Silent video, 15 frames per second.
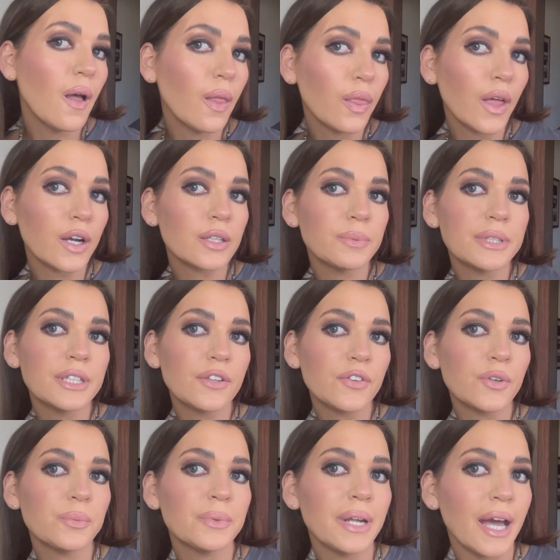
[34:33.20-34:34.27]
That could be the
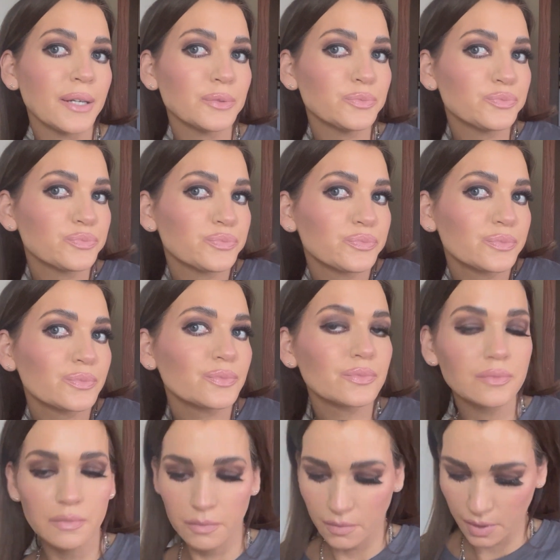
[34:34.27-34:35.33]
thumbnail.
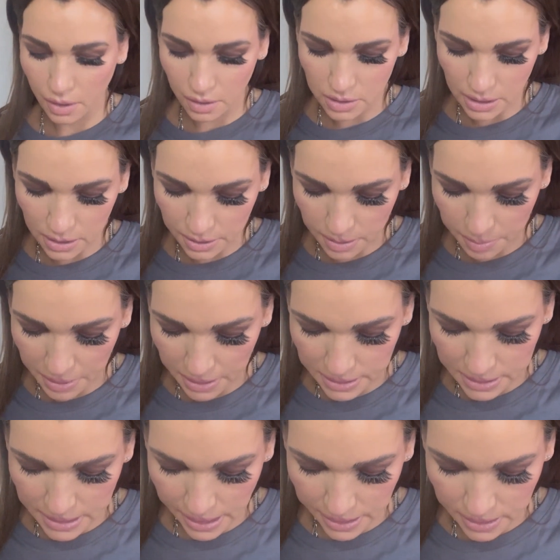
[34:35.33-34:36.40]
Because I look a bloody
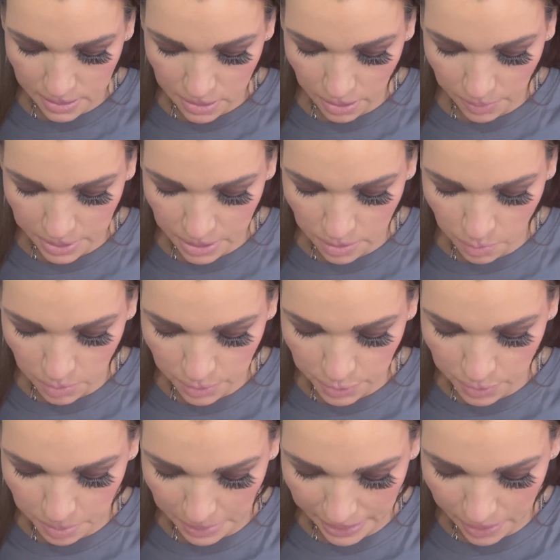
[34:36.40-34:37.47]
state, so I don't know what
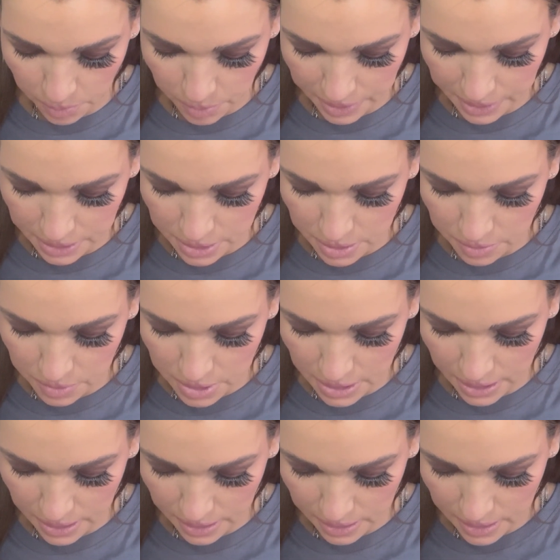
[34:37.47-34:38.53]
thumbnail we're going to do
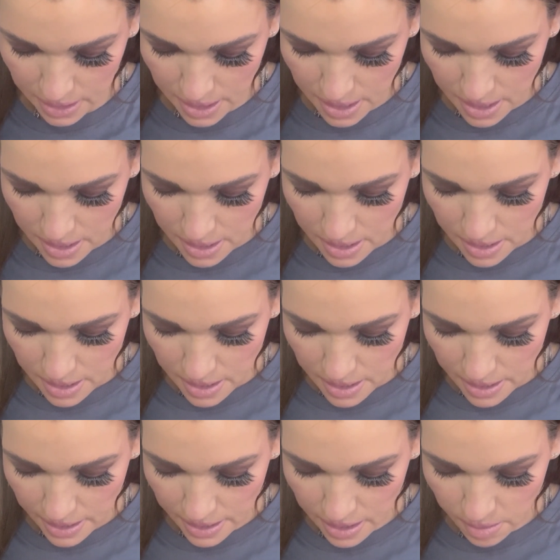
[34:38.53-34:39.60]
today.
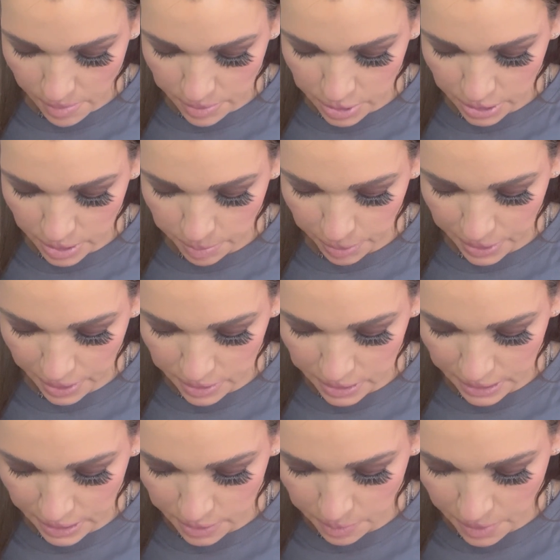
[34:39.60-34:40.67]
I'm just going to put it on the
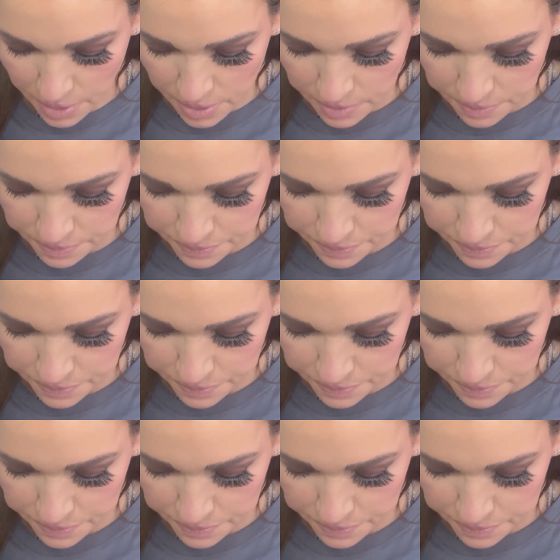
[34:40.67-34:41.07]
other one.